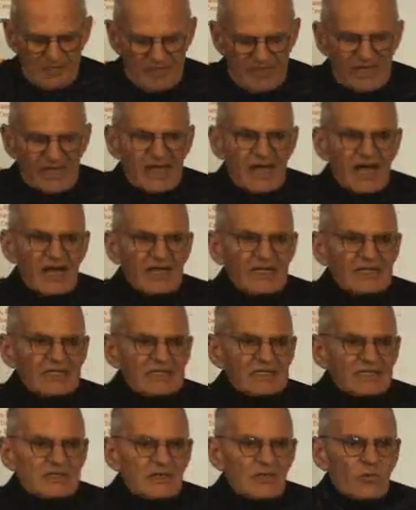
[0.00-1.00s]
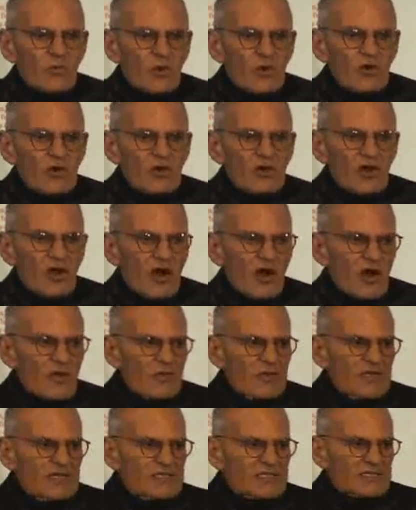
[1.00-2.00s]
Because the word
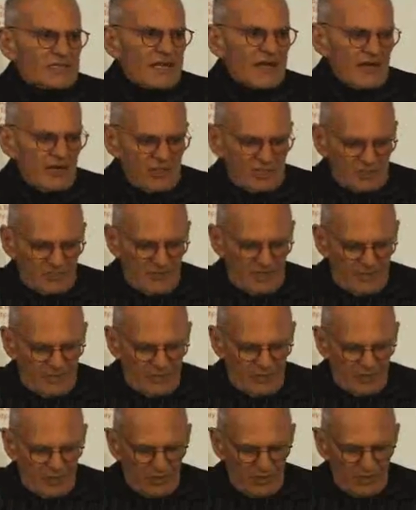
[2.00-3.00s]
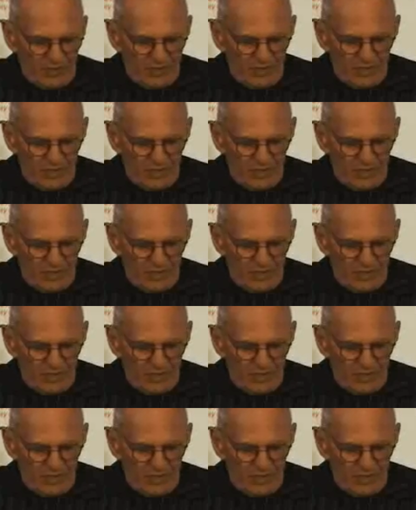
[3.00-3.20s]
army scares people,